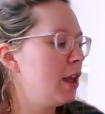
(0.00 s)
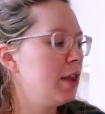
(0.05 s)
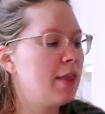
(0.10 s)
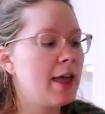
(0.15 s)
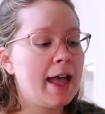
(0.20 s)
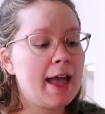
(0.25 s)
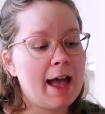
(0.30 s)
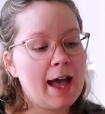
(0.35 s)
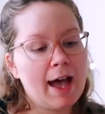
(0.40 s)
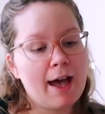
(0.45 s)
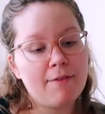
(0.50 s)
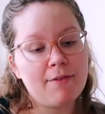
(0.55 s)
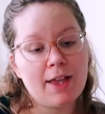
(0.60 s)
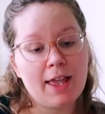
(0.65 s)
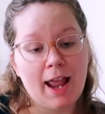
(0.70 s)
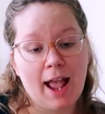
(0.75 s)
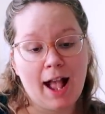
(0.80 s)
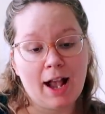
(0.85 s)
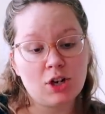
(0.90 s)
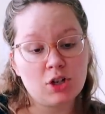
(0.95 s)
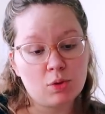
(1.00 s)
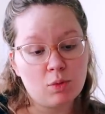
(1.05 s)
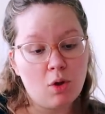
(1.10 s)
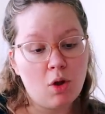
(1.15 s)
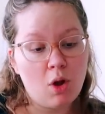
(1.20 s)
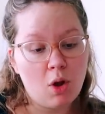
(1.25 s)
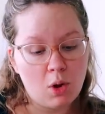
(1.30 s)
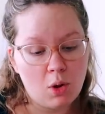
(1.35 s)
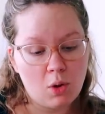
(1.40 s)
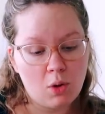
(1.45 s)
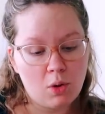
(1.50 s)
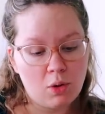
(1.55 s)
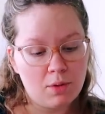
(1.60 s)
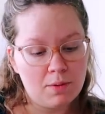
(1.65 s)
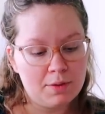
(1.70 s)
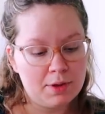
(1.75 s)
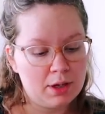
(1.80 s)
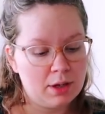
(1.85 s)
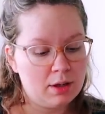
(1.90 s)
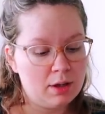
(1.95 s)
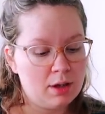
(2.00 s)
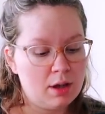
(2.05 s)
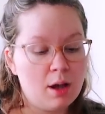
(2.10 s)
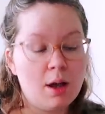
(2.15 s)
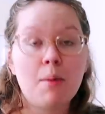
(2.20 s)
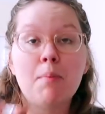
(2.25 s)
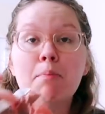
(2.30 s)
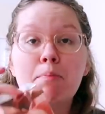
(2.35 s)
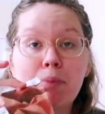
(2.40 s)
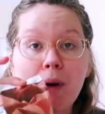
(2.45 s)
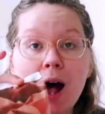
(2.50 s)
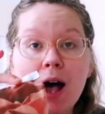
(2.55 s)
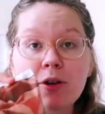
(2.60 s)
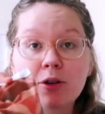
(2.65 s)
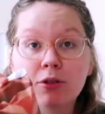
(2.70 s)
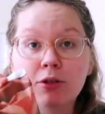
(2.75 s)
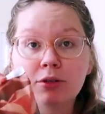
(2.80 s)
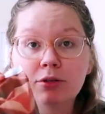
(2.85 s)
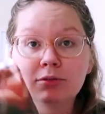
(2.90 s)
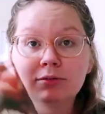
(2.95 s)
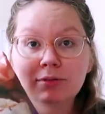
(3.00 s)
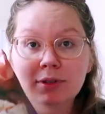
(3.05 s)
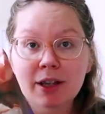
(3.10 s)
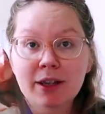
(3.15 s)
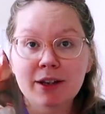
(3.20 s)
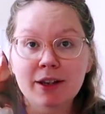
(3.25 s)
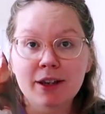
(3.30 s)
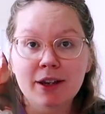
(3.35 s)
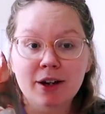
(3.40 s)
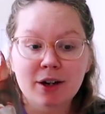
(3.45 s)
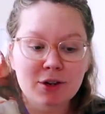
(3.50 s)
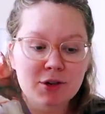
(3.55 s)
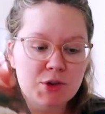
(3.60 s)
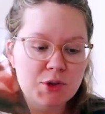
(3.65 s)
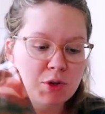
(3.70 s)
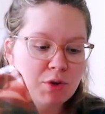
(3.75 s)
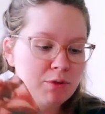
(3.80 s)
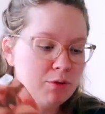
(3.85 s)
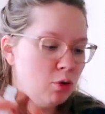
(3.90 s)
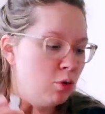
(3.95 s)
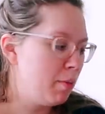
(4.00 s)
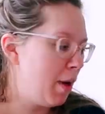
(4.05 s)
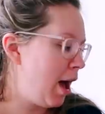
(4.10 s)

They have an actual whole bottle in here. So full